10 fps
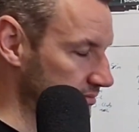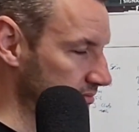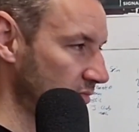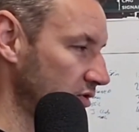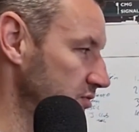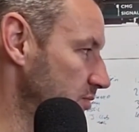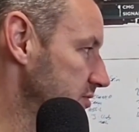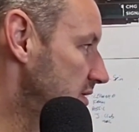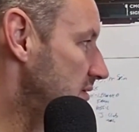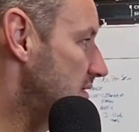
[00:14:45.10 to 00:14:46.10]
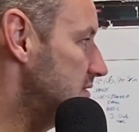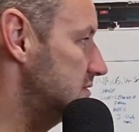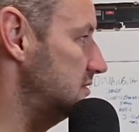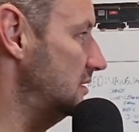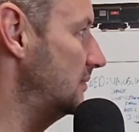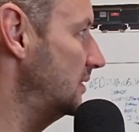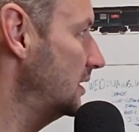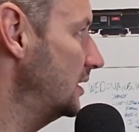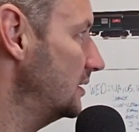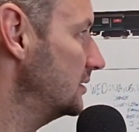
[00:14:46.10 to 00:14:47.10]
100%.
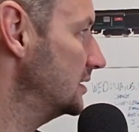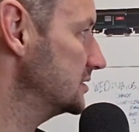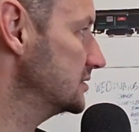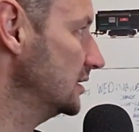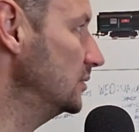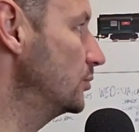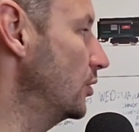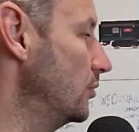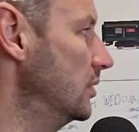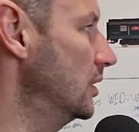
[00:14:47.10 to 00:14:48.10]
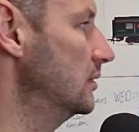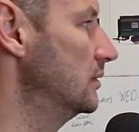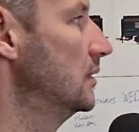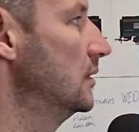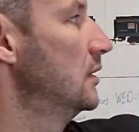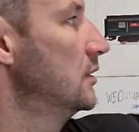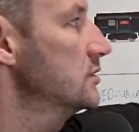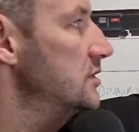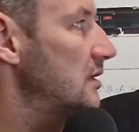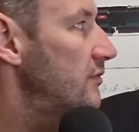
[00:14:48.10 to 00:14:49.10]
That is a signalling problem, but
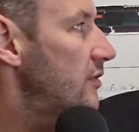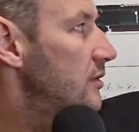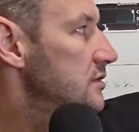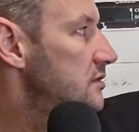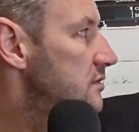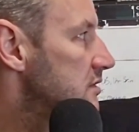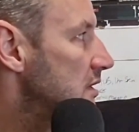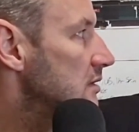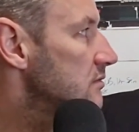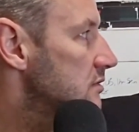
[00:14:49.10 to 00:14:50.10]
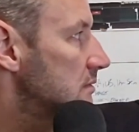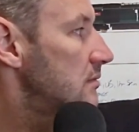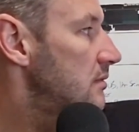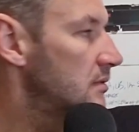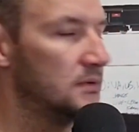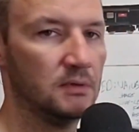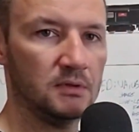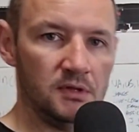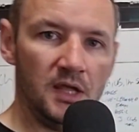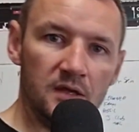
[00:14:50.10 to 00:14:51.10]
signalling failures, signals
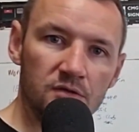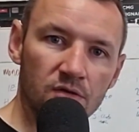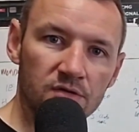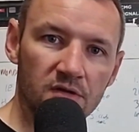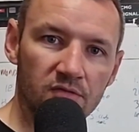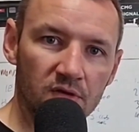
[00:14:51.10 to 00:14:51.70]
tend not to fail.